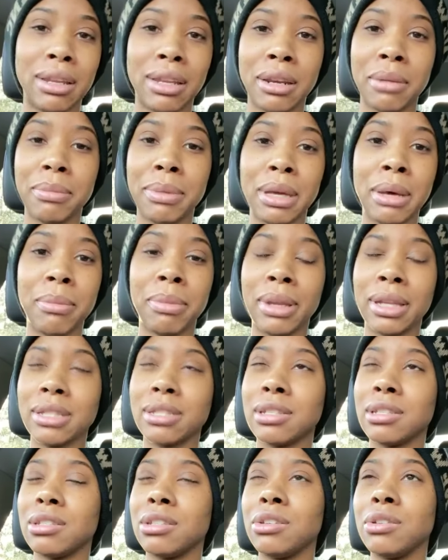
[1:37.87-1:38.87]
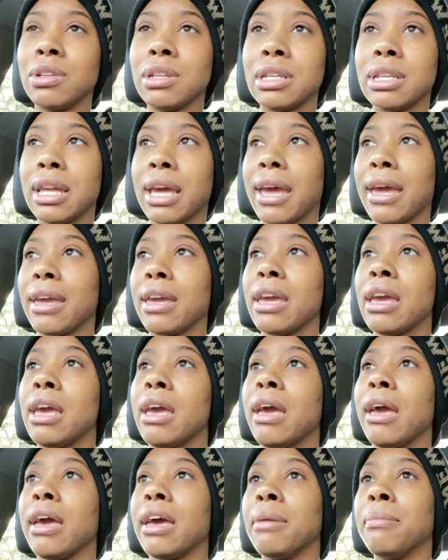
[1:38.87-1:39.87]
Let them be a blessing to you today
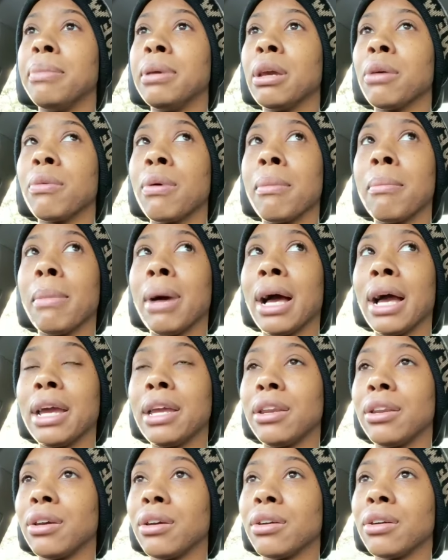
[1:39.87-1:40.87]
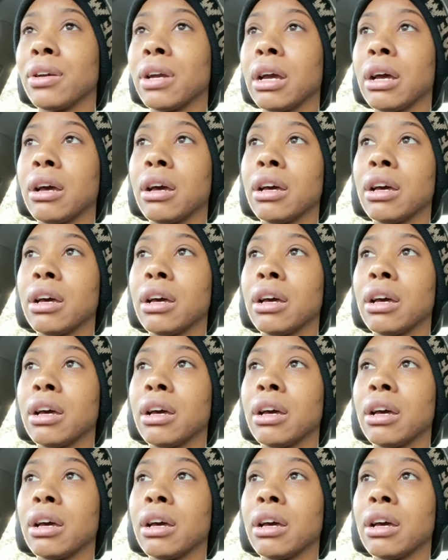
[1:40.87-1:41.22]
and be a reminder